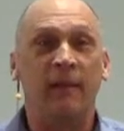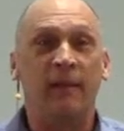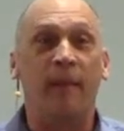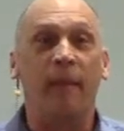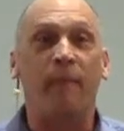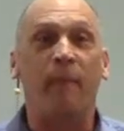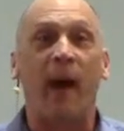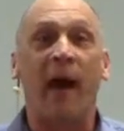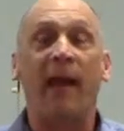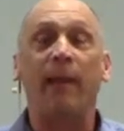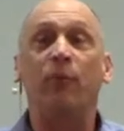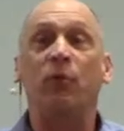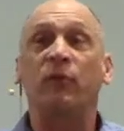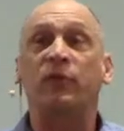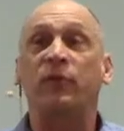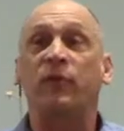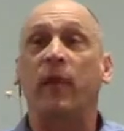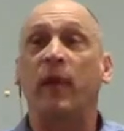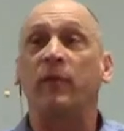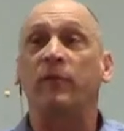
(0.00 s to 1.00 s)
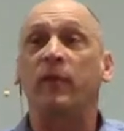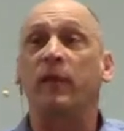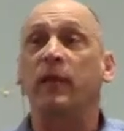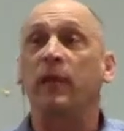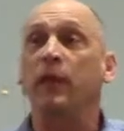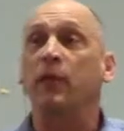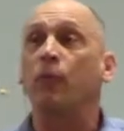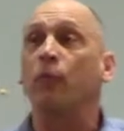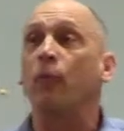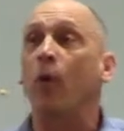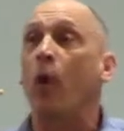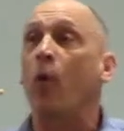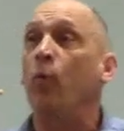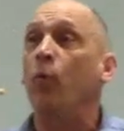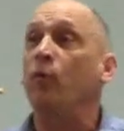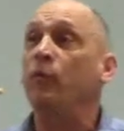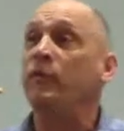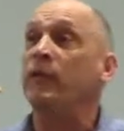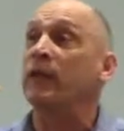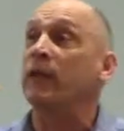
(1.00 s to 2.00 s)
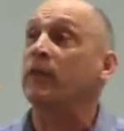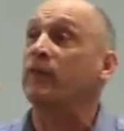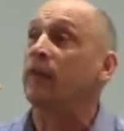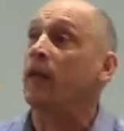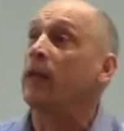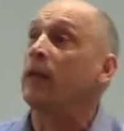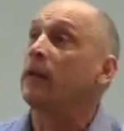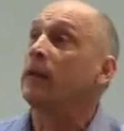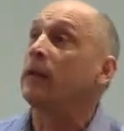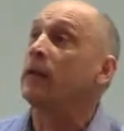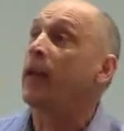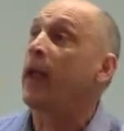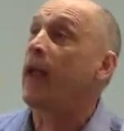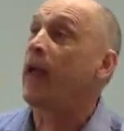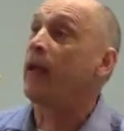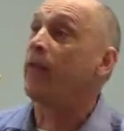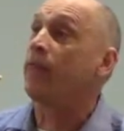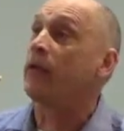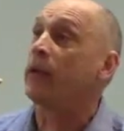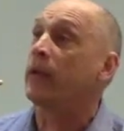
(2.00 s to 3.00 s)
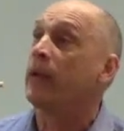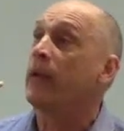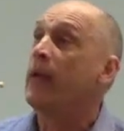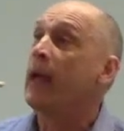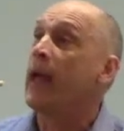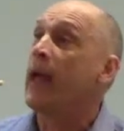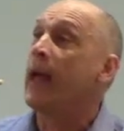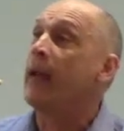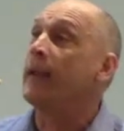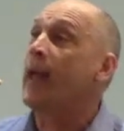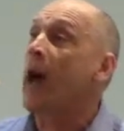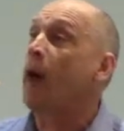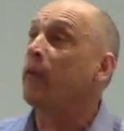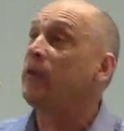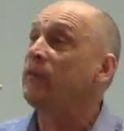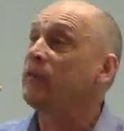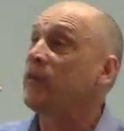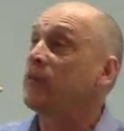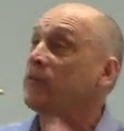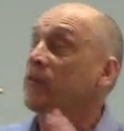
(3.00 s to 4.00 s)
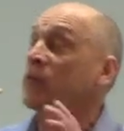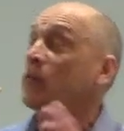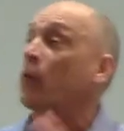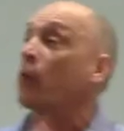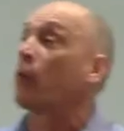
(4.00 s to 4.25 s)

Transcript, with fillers: The Bible says that he arose, he ascended into heaven. And now he sits at